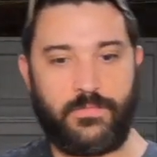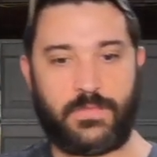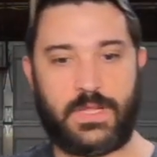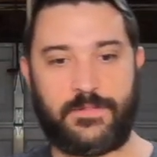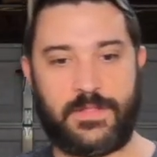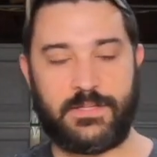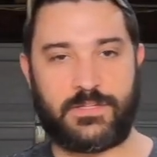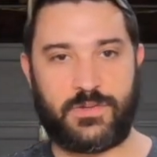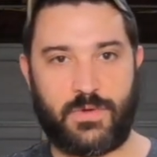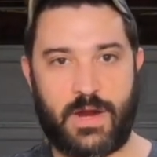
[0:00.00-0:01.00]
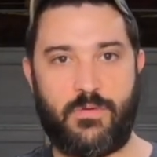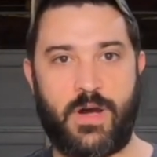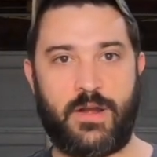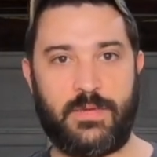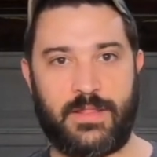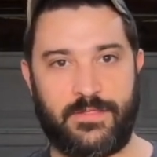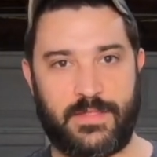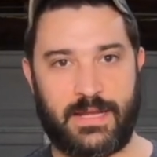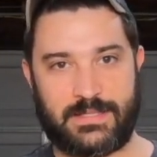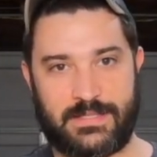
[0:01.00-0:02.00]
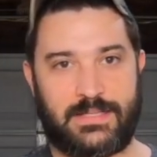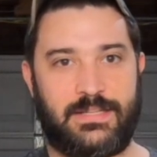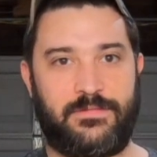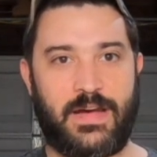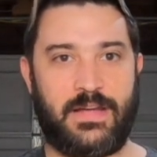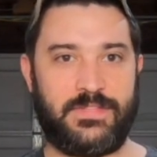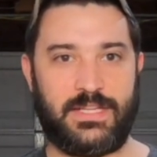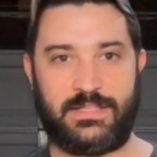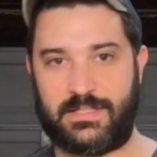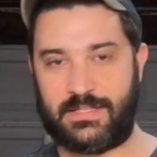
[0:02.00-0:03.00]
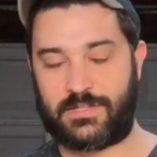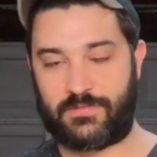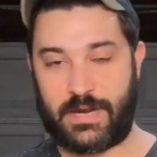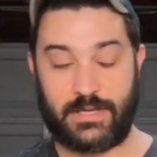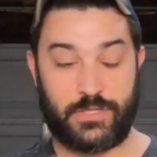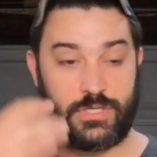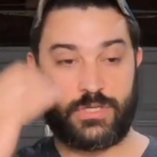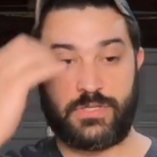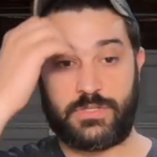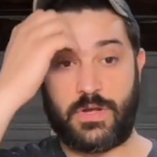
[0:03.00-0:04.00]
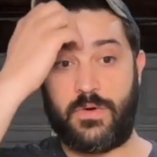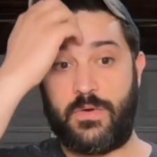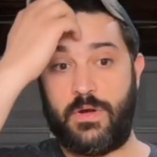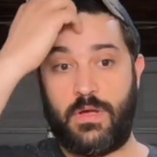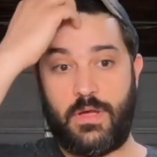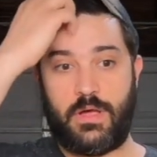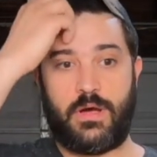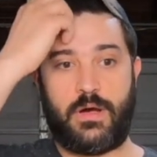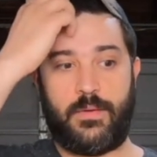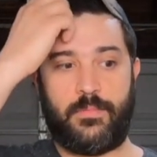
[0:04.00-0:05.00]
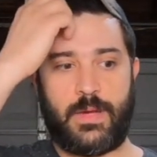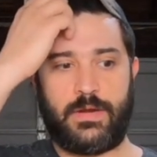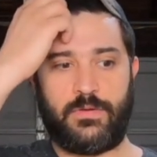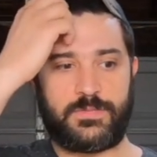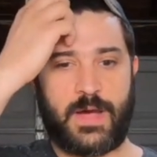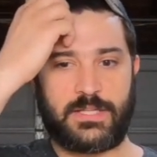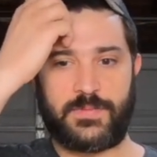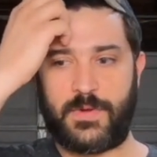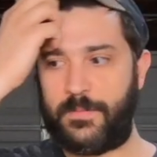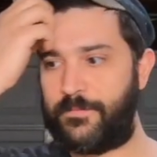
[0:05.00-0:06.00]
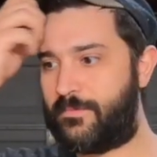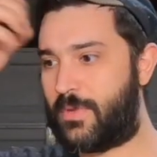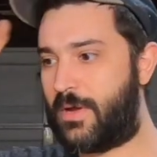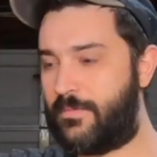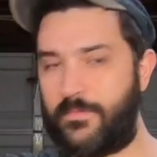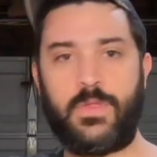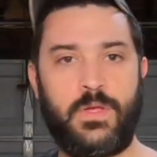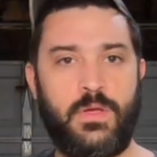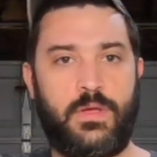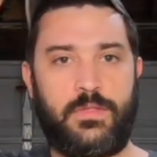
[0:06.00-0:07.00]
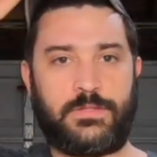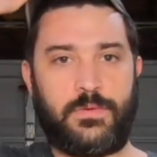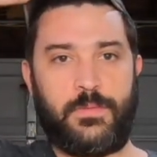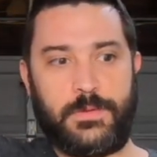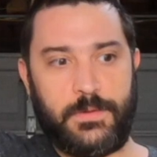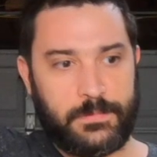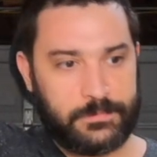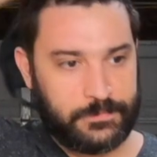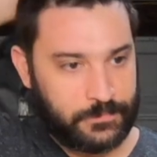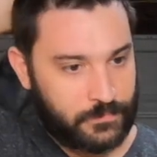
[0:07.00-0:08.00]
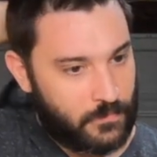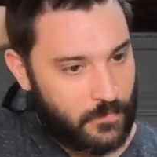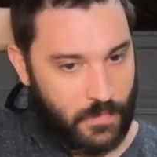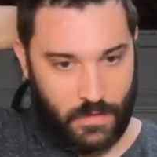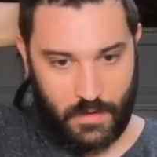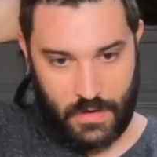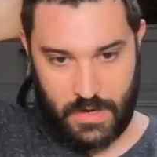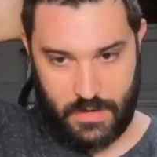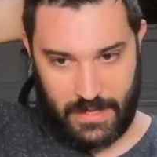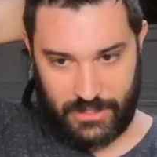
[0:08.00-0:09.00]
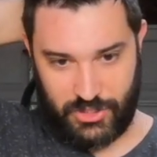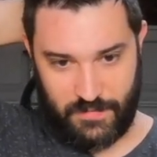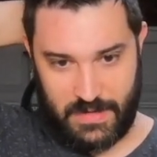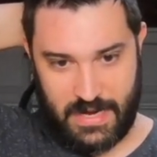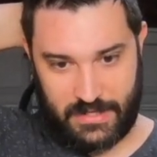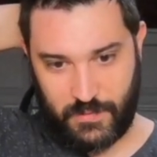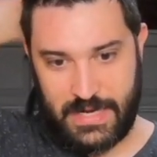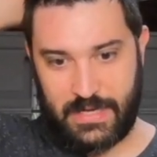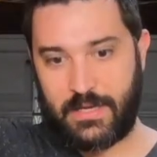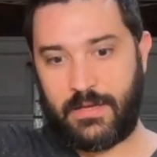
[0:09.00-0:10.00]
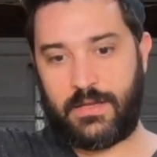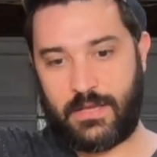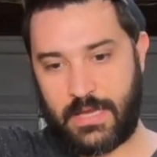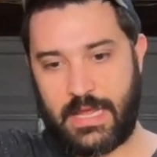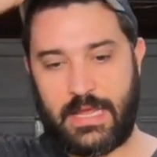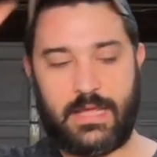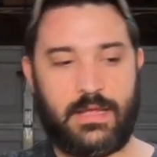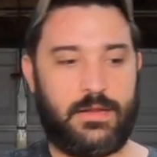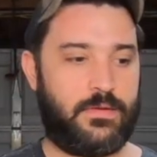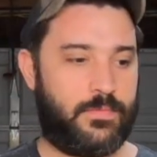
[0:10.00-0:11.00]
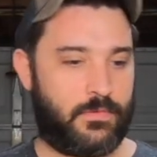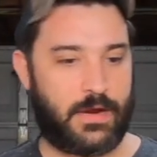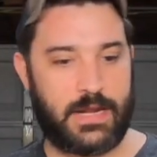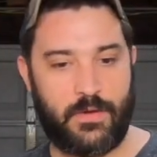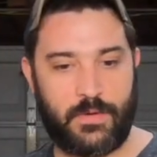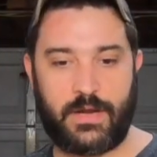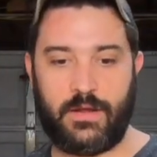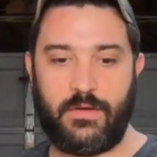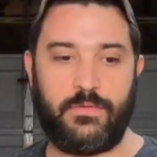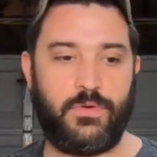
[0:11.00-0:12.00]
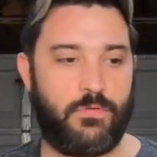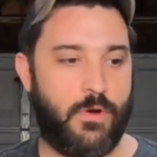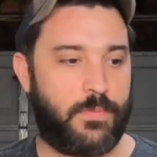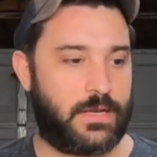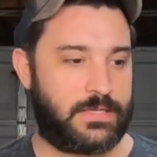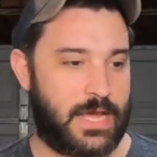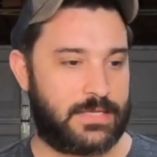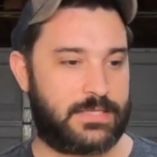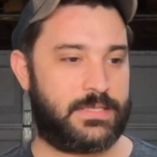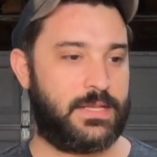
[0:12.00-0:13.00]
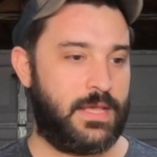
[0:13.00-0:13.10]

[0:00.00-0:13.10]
get these to where I want them at that 65, 66 range. So I know it's possible, but that's what we'll do. That should be next week. But right now we're gonna do a rope cut test,